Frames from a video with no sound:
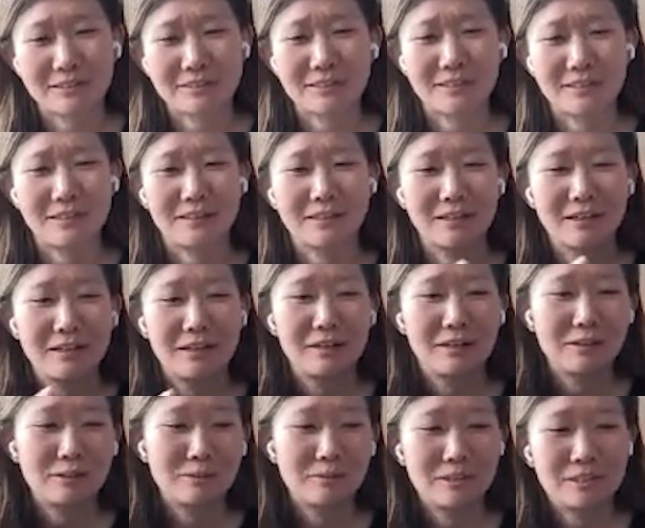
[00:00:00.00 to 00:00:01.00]
It's like
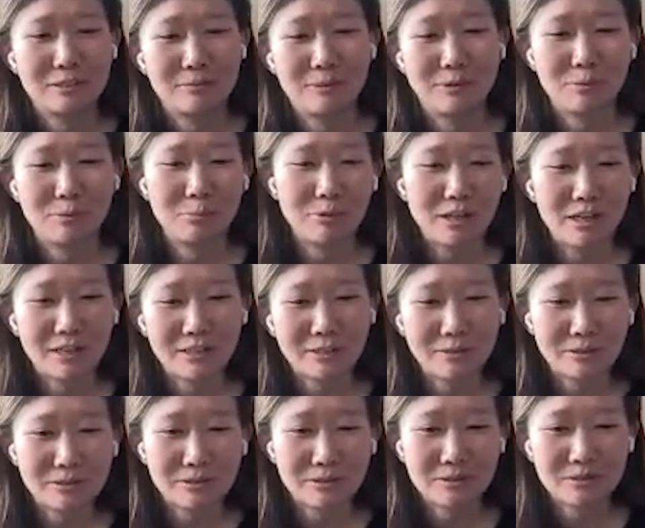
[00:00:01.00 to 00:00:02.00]
you need to be able to block
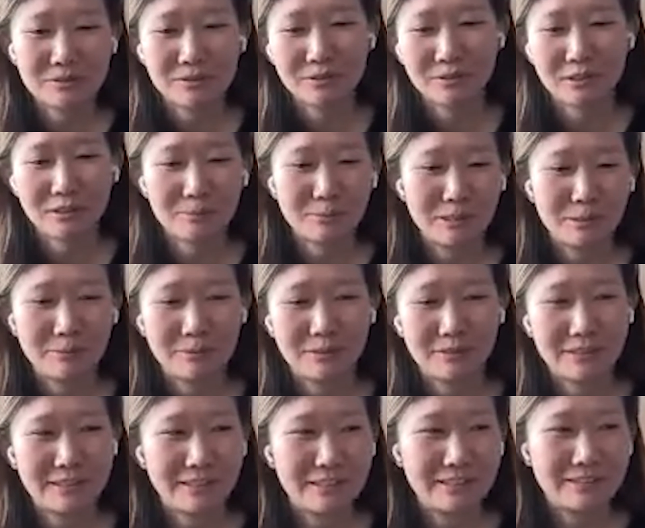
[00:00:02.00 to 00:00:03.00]
users, you need to be able to
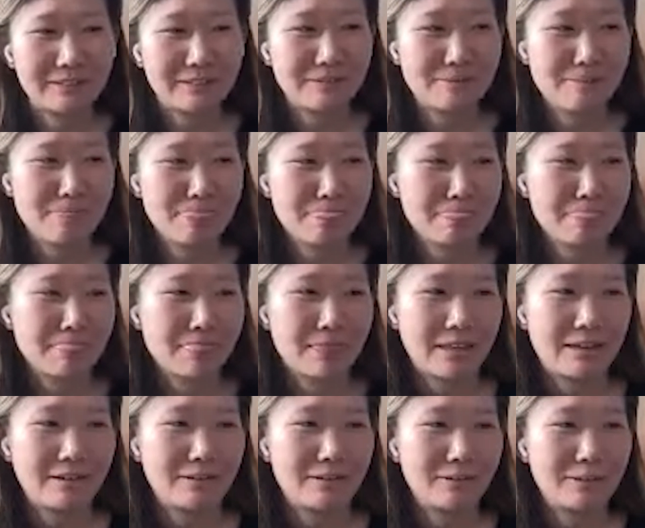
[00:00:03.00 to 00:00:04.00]
like,
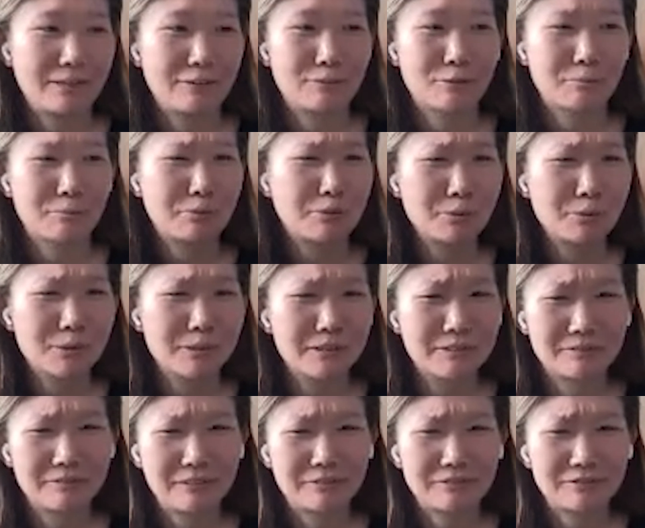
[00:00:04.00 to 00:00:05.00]
I don't know, like
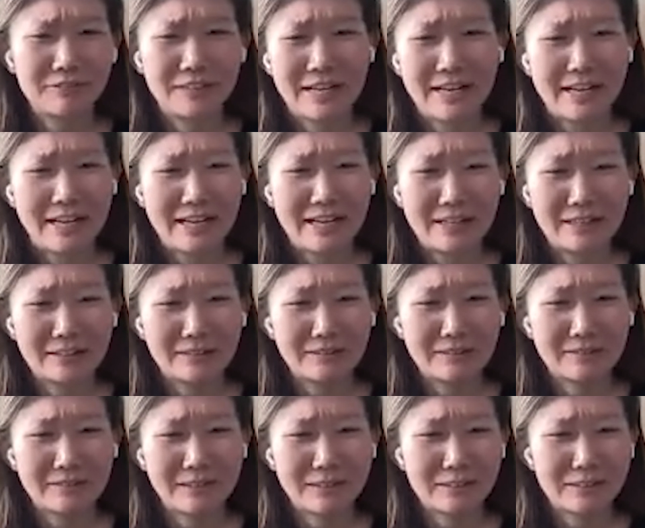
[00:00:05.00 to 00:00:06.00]
report and flag
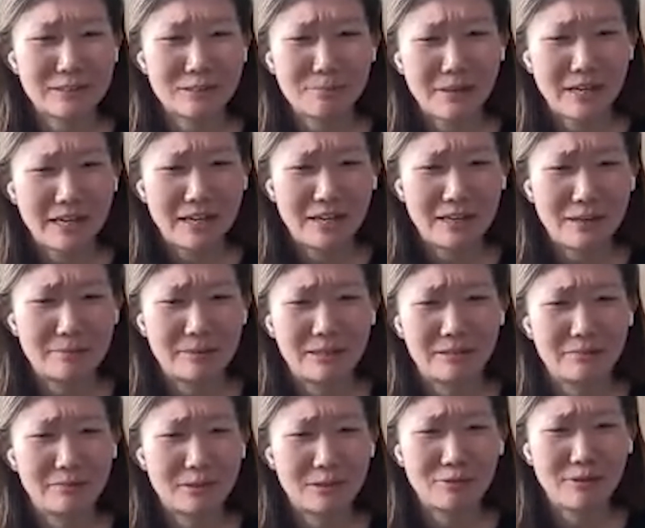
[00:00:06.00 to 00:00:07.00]
like spam
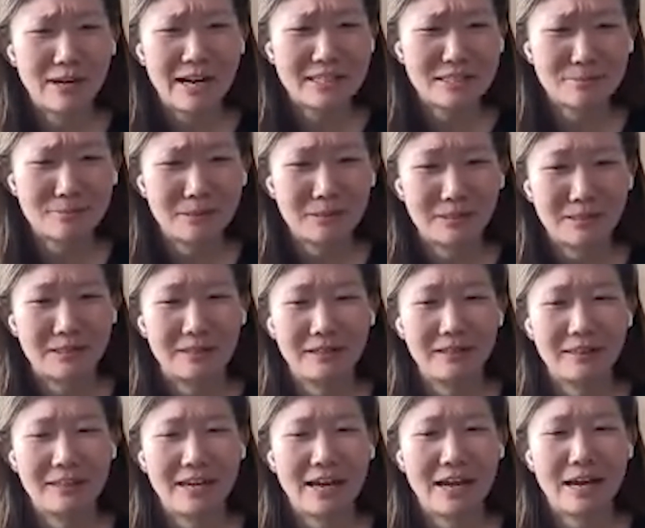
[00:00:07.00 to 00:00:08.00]
and harassment
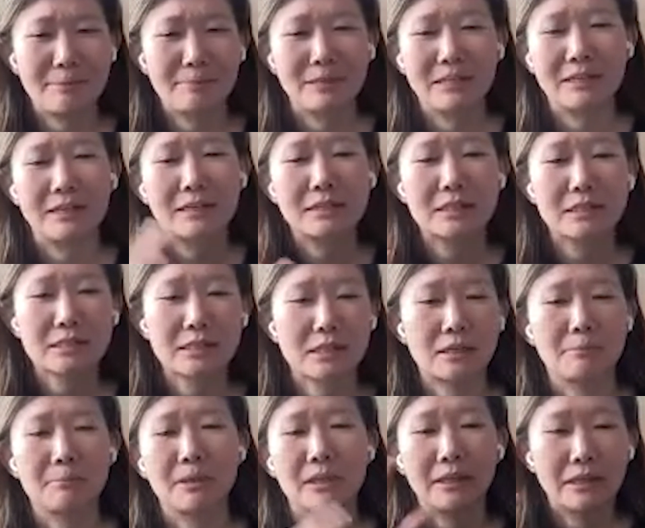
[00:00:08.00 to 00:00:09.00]
in the app. And it's just like
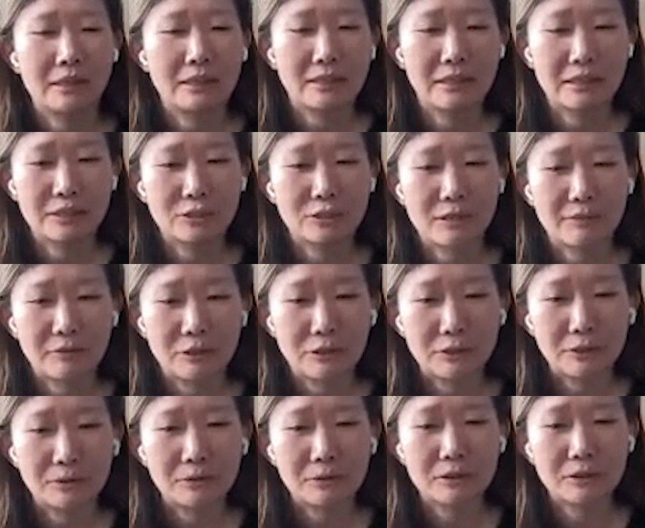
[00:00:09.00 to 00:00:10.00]
a million things you have to
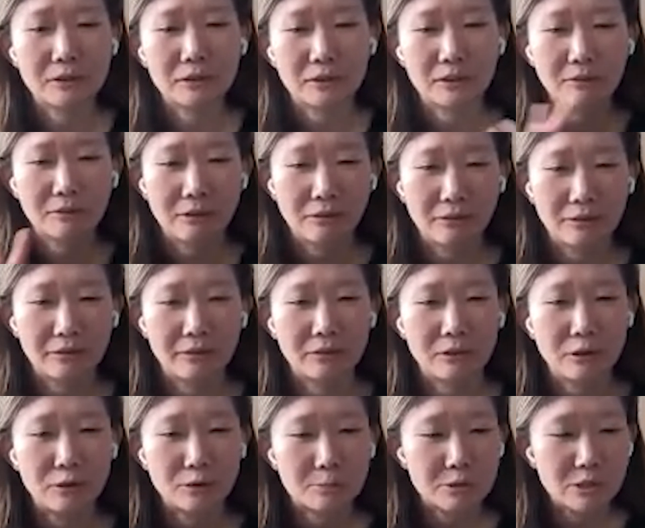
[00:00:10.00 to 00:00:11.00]
do to all
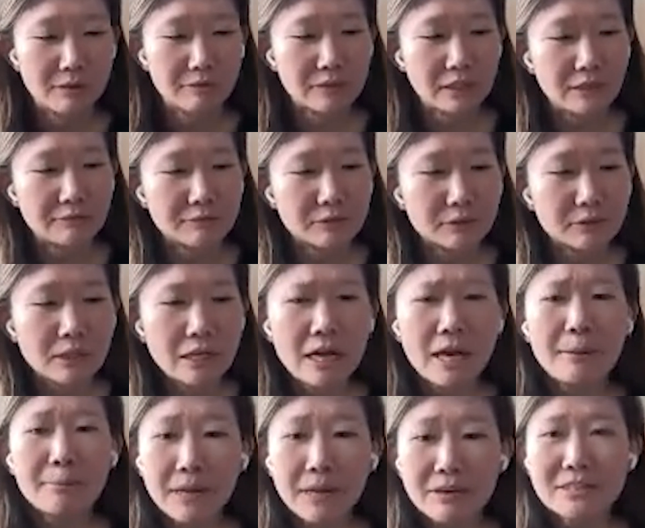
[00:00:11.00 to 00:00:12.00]
hoops you have to get through.
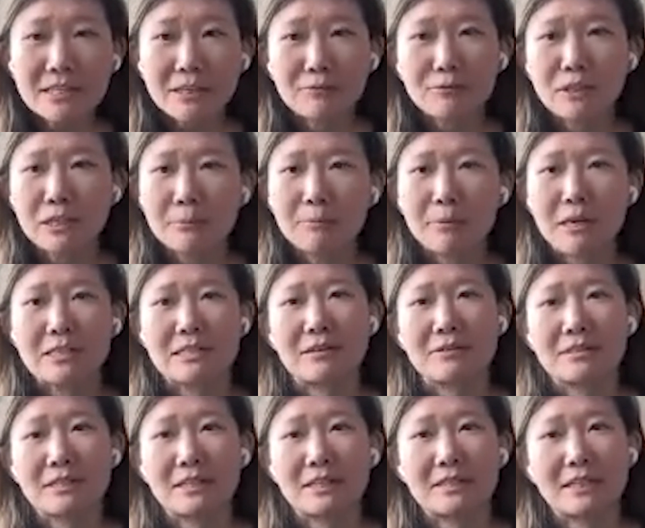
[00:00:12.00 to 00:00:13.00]
But I was like really impressed. I
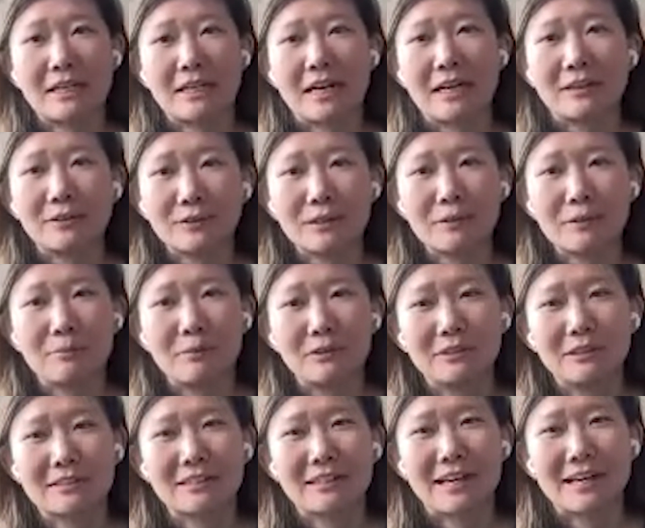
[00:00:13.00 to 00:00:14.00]
was like, dang, I literally built
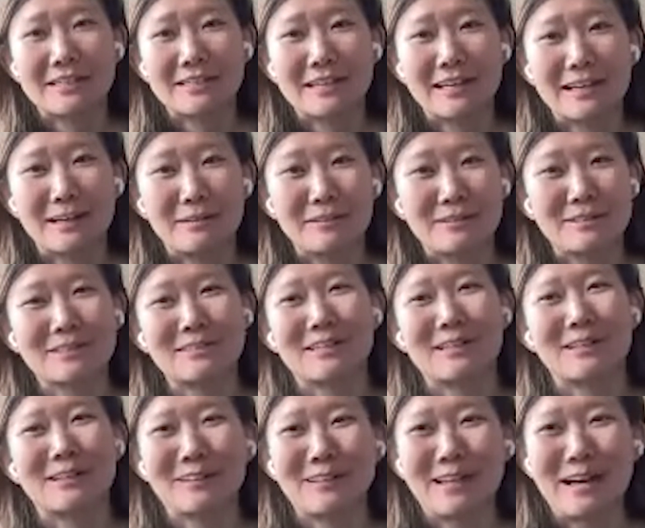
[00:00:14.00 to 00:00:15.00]
this like end to end, just
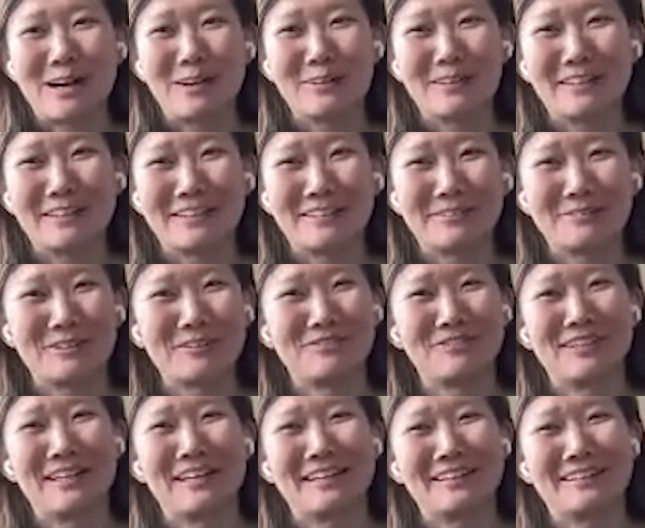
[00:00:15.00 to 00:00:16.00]
like clowning with
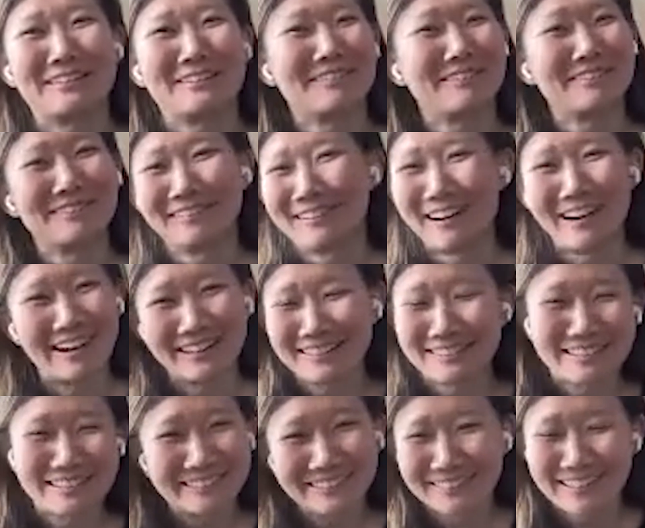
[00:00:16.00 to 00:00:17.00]
like not
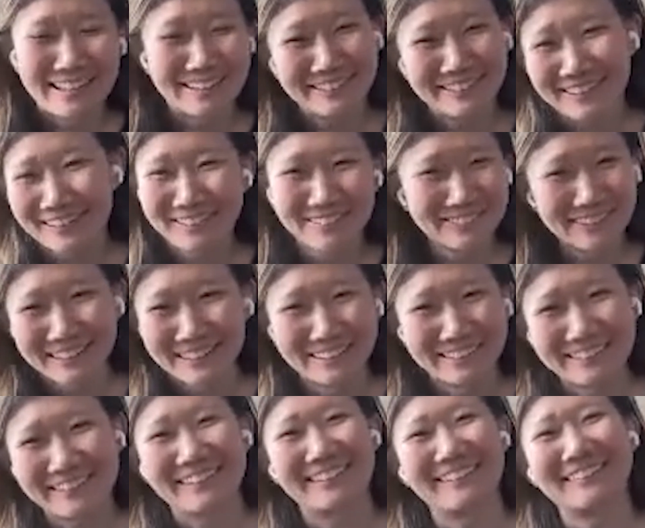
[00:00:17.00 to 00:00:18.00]
a single line of code
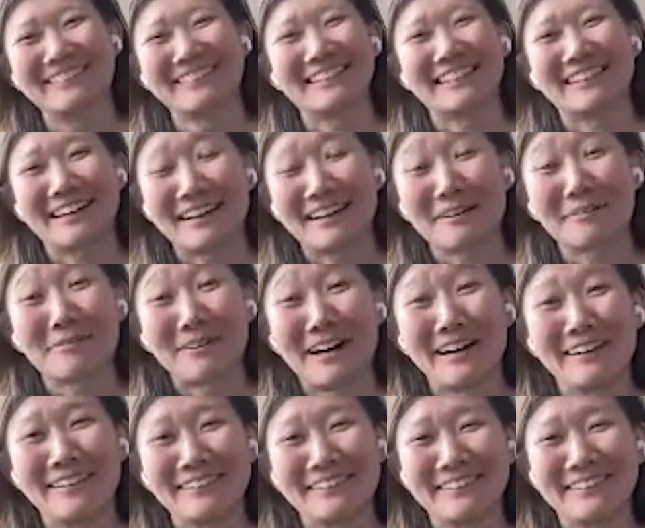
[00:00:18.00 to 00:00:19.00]
written. It was like kind of wild.